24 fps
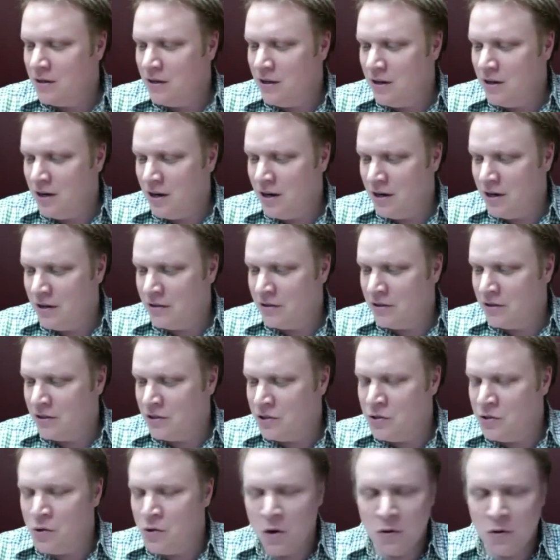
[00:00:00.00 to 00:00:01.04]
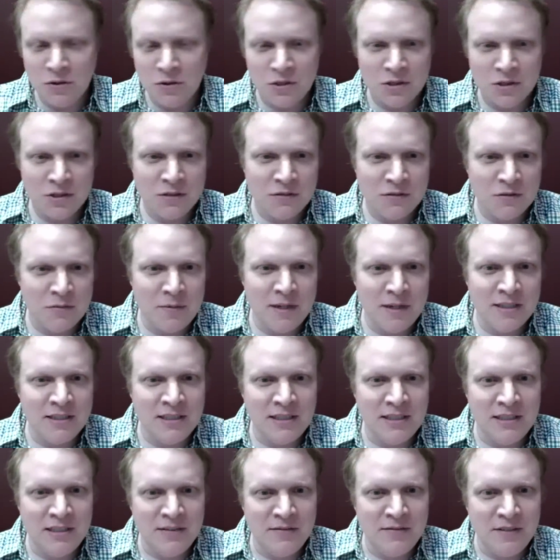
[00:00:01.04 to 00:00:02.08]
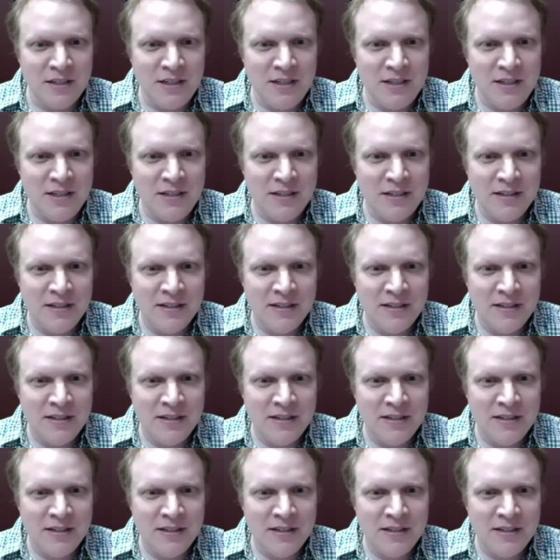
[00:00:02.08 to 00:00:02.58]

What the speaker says: two hosers from SCTV.